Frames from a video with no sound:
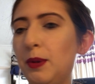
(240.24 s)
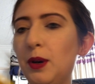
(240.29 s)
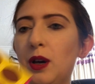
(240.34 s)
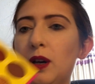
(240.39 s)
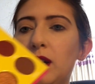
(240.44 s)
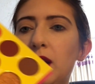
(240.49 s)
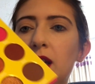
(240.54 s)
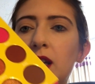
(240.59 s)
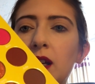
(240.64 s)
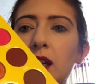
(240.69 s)

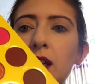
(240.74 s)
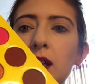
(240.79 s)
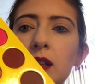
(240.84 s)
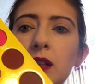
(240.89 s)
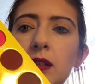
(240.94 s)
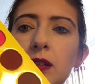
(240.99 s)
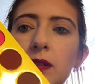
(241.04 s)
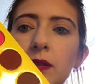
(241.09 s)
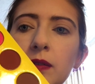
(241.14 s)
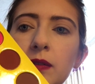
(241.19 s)
Birkner,
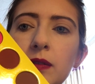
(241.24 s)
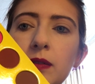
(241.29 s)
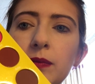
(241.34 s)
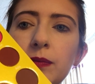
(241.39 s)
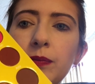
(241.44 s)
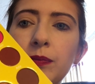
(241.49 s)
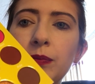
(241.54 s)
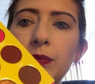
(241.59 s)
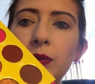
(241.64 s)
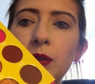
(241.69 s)

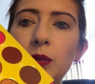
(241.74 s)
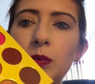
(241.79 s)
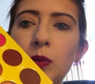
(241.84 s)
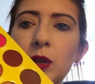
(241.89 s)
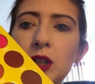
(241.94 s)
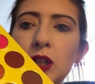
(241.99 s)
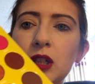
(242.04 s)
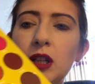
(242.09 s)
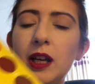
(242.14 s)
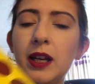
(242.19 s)

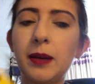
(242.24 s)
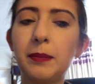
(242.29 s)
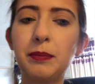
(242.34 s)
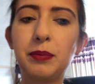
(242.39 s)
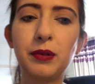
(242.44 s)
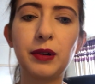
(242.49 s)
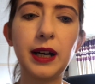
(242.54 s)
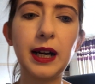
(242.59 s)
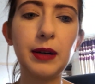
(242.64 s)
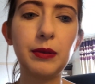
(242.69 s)
which is like a
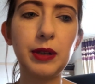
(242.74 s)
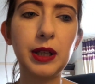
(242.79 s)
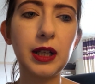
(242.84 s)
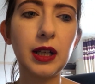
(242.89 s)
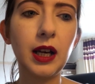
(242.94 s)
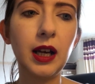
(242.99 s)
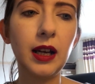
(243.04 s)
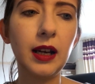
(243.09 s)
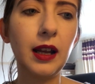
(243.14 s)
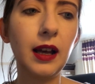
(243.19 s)
brownie
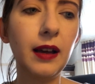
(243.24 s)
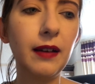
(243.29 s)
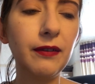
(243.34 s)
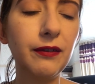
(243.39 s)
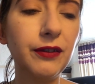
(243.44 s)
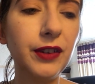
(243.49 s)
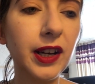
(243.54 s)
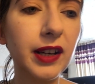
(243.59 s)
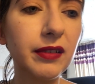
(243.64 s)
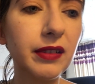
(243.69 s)
colour,
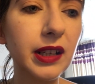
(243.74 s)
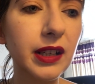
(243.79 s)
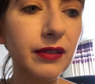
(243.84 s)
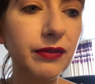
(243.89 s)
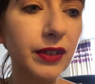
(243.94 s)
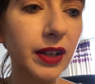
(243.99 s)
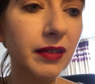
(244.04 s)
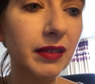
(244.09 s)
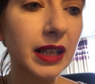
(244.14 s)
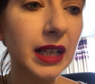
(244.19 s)
very,
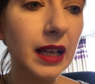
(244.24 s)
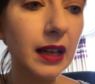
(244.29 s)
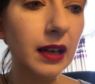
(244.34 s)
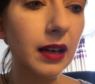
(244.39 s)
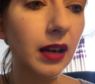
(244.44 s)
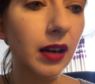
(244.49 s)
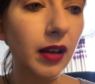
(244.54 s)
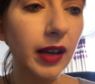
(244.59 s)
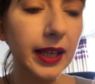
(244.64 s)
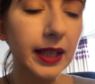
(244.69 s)
very
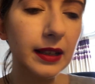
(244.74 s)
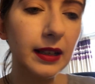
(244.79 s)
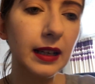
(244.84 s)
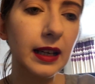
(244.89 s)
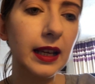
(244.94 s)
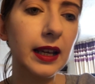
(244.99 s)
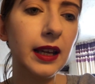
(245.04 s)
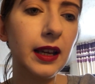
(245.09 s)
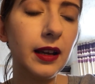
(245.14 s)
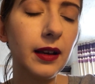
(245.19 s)

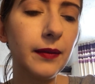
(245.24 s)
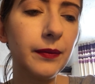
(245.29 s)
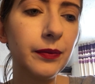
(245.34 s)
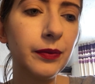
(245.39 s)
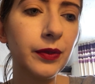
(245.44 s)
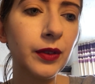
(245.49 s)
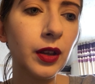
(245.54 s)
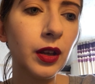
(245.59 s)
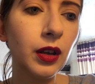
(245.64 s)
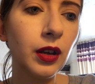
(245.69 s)
lightly
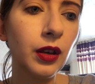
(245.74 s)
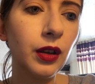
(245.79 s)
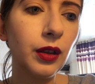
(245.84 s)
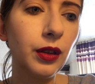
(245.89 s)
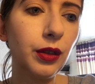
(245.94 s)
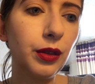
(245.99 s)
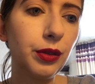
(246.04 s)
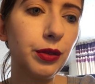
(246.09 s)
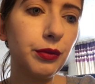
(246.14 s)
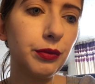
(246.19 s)

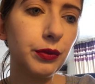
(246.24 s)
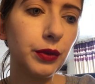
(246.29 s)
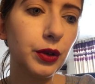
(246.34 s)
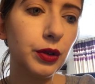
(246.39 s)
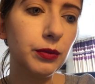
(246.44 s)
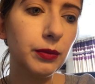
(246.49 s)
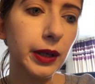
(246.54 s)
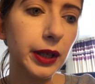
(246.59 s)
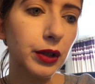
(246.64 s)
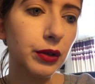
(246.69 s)

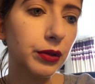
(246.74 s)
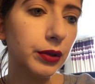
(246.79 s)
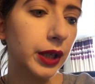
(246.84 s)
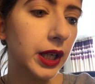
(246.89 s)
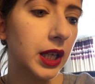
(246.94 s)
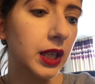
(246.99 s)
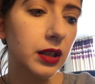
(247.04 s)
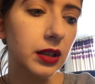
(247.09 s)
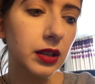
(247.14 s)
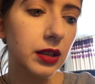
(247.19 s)
through my
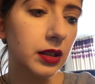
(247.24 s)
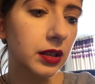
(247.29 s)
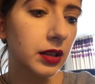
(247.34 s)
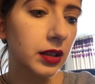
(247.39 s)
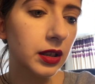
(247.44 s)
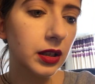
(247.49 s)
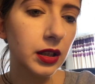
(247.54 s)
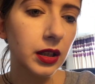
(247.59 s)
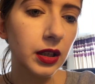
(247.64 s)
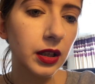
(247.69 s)
crease.
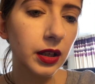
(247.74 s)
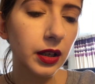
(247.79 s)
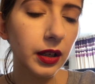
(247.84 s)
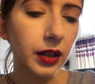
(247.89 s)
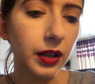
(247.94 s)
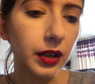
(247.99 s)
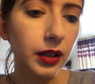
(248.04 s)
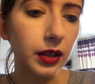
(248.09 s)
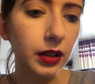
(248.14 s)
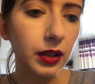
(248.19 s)

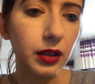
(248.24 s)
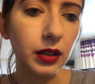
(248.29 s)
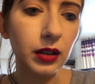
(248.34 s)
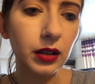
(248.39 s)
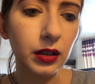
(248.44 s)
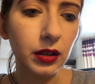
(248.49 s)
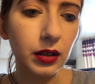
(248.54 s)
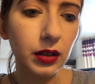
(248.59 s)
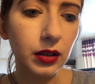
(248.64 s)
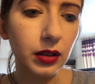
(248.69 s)

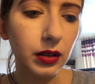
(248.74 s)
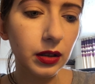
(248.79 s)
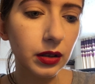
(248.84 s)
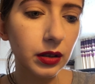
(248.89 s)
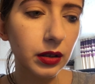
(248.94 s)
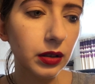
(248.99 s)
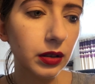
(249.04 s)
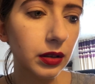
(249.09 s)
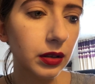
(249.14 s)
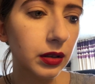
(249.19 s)

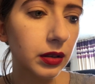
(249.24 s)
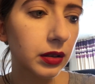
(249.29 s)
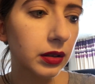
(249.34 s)
Grab